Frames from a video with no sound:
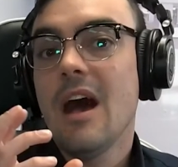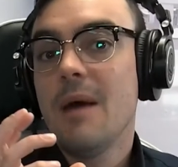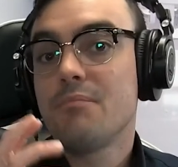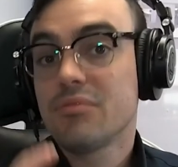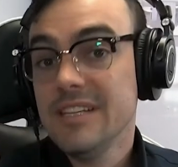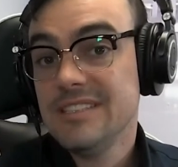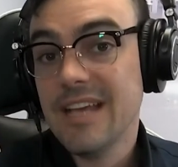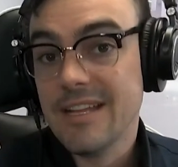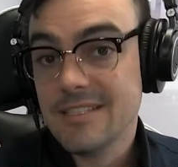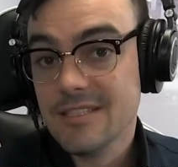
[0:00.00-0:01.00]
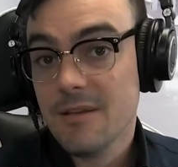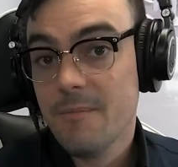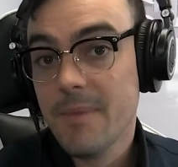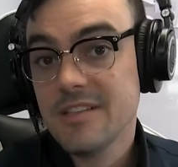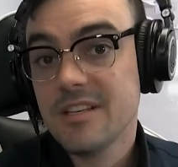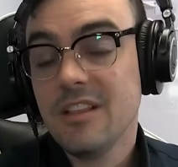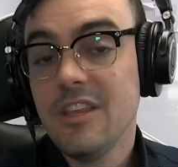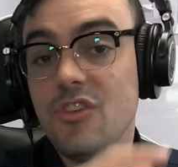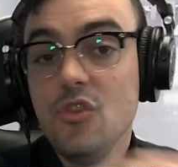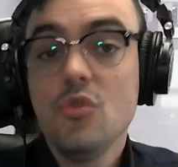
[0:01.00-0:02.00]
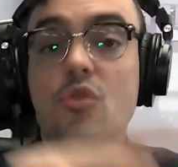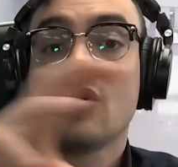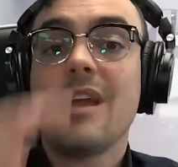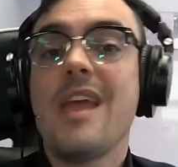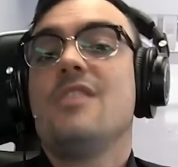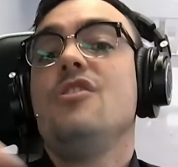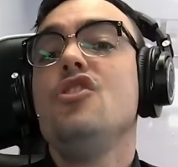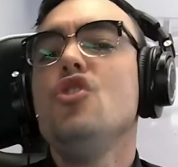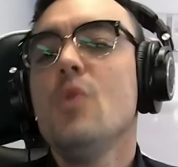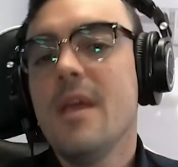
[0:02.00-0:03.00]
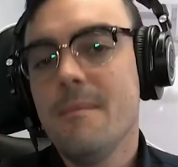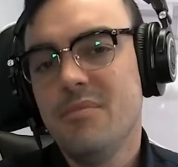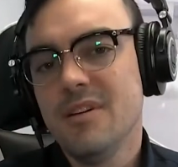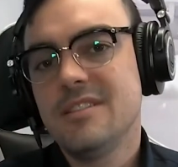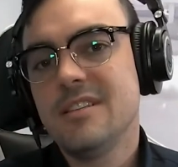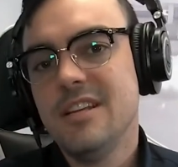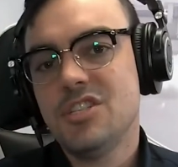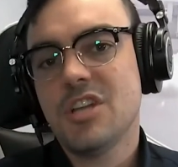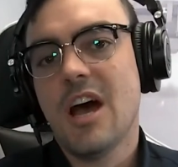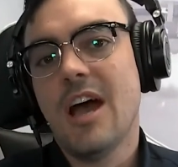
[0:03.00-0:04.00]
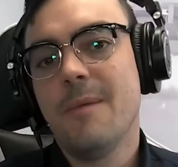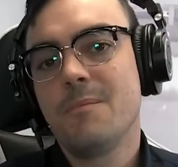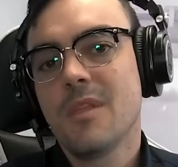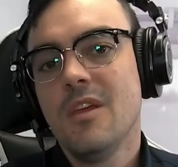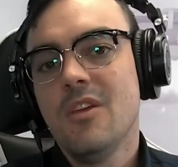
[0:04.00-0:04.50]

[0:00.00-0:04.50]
uh, presets, basically you create new inputs each time.